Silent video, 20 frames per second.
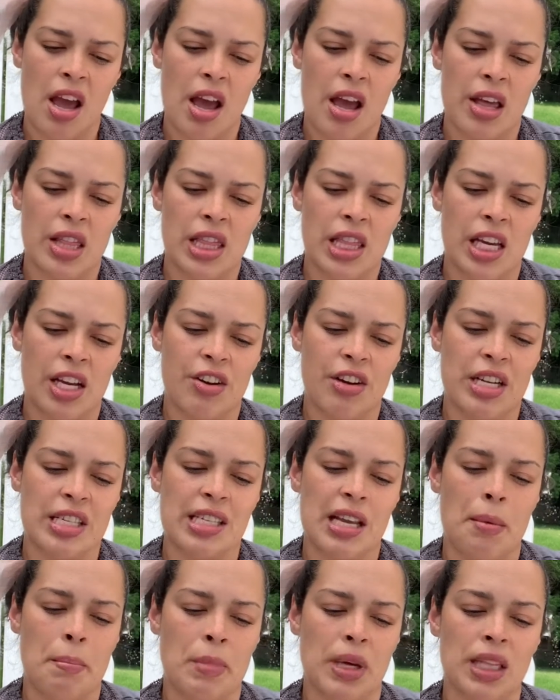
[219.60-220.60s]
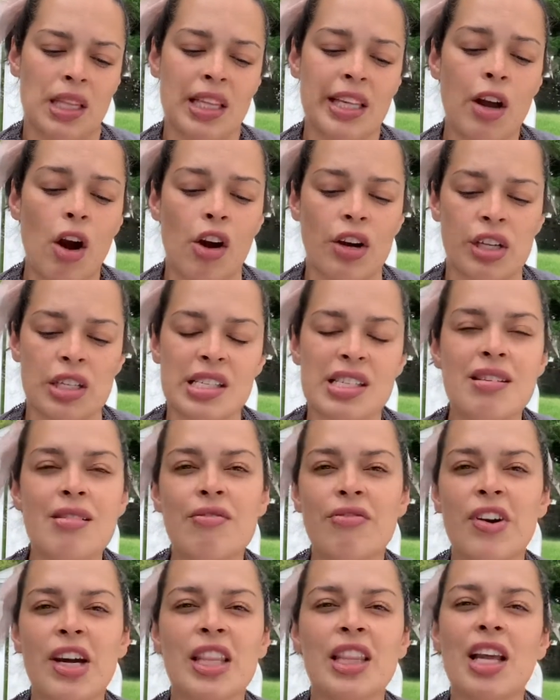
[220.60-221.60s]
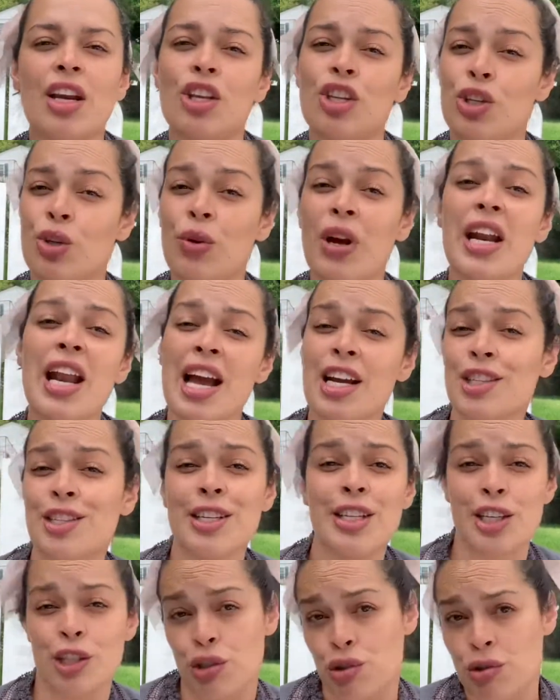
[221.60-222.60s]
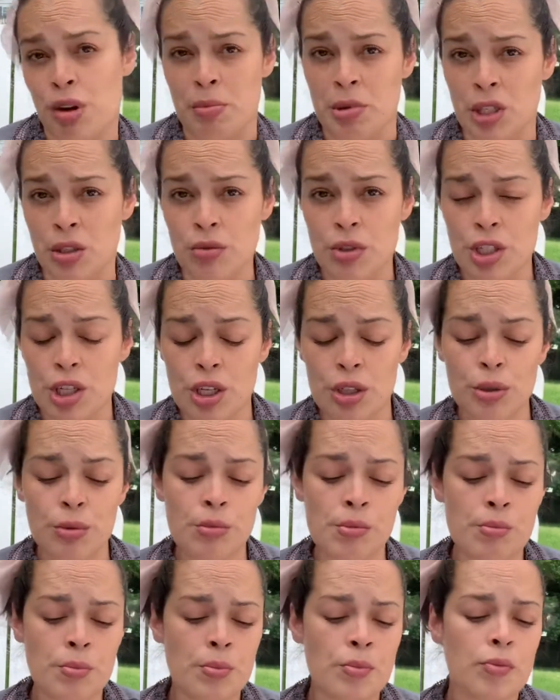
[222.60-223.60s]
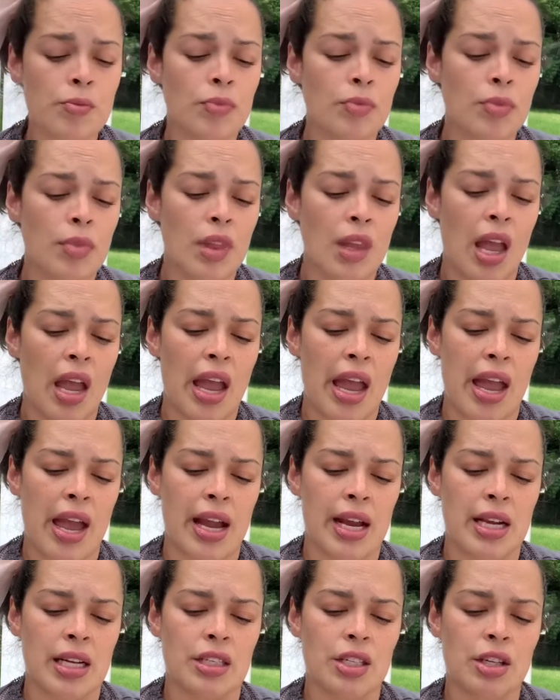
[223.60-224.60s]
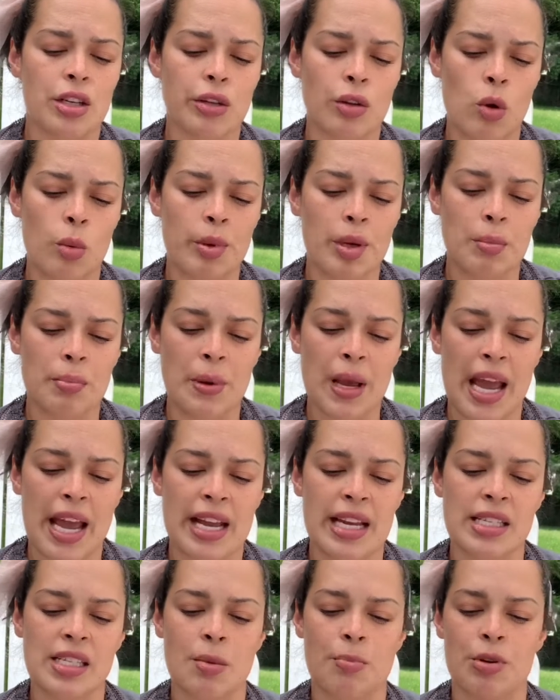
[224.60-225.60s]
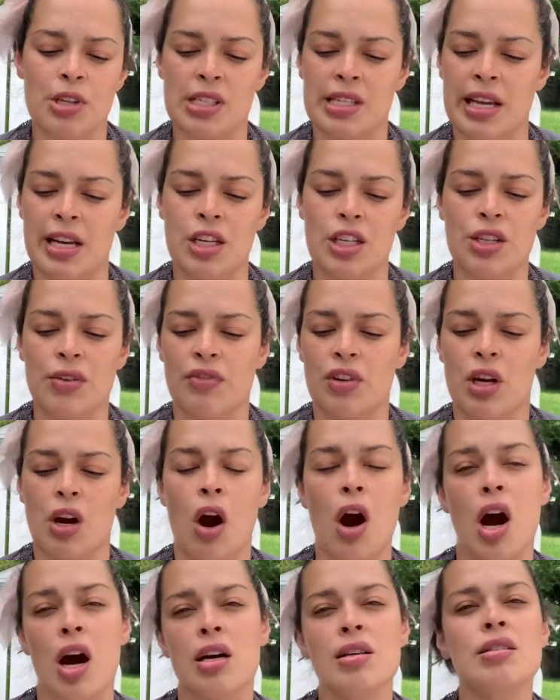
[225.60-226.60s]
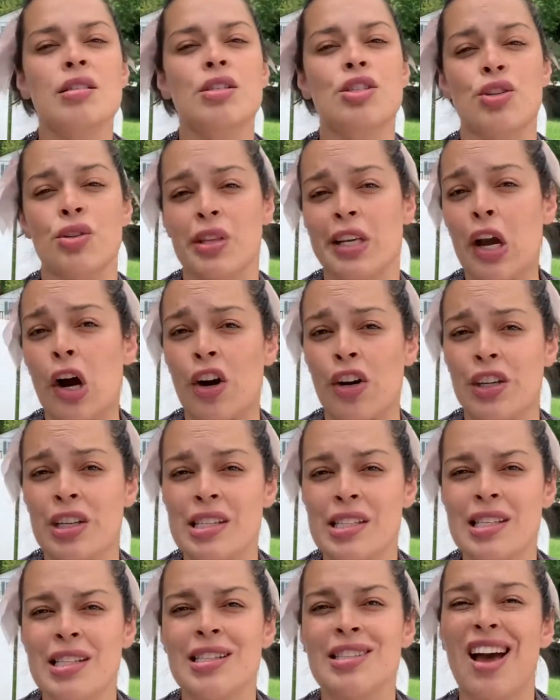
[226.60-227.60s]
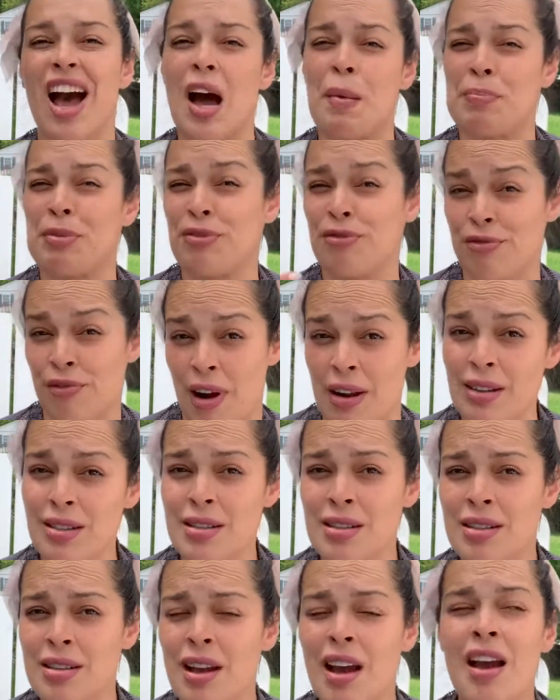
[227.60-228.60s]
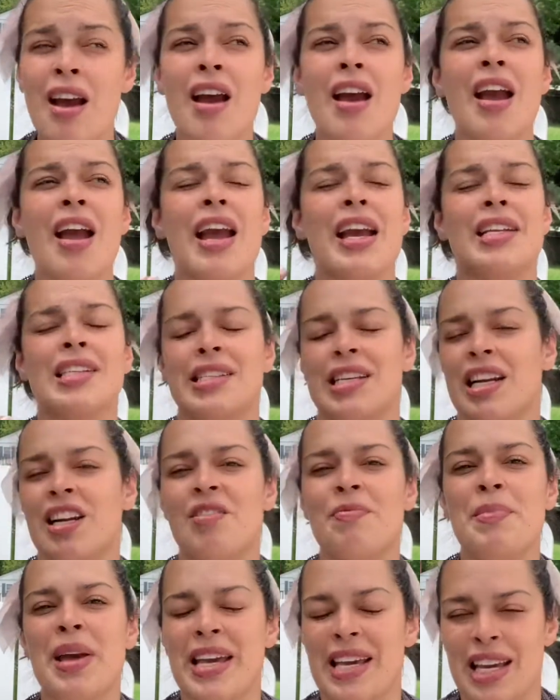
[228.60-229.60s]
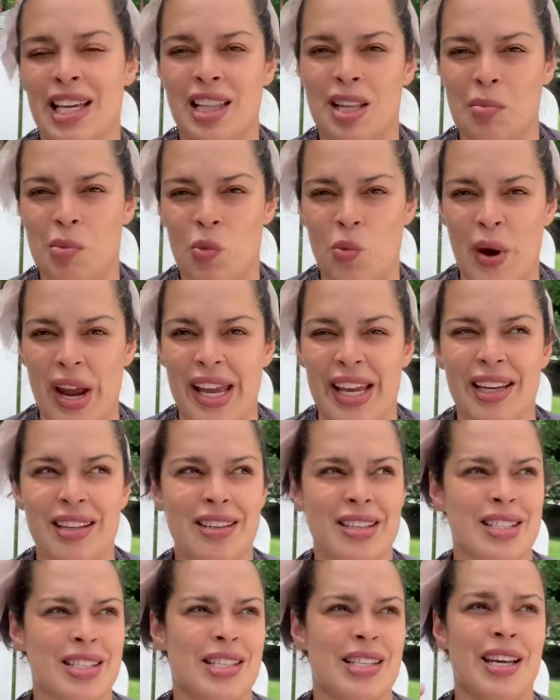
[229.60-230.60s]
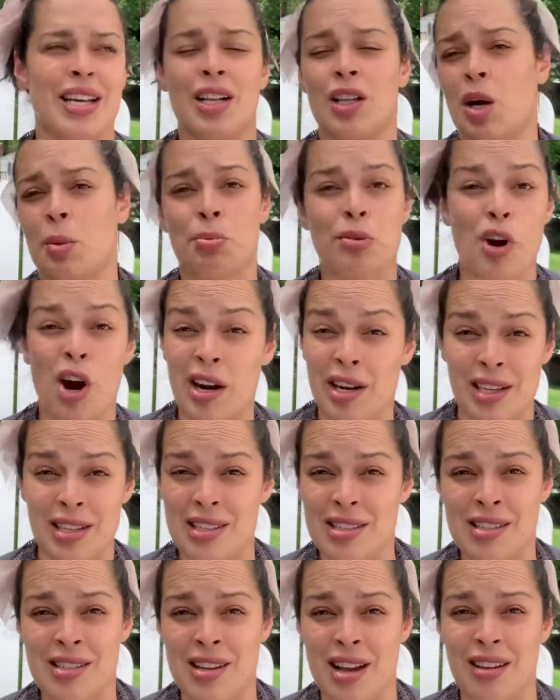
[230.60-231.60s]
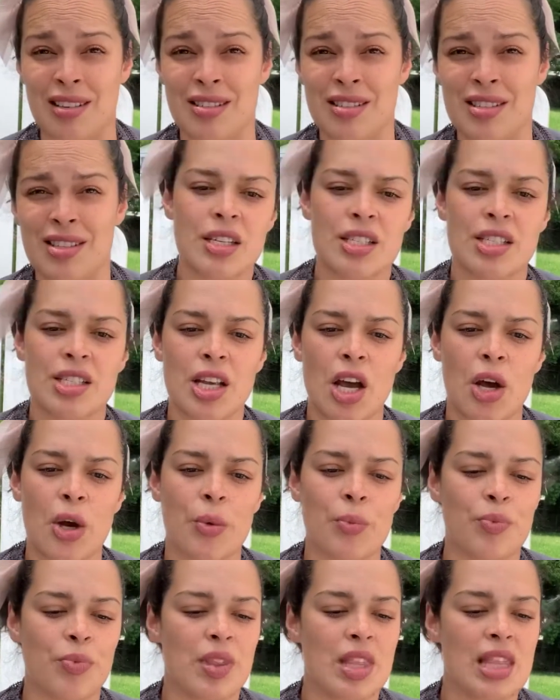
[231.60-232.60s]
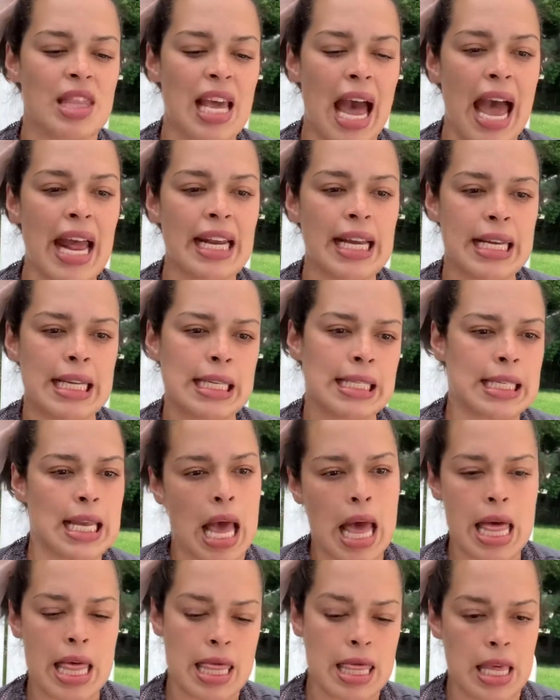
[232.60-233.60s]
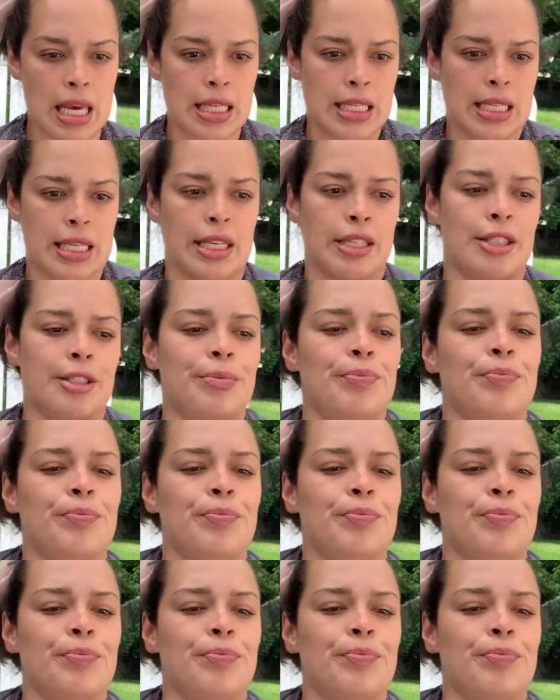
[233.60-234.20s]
There is a monthly artisan fund that you can actually contribute to, and GlobeIn pays a percentage of the cost to the artisans up front instead of making them wait till a product sells. So that is the deal.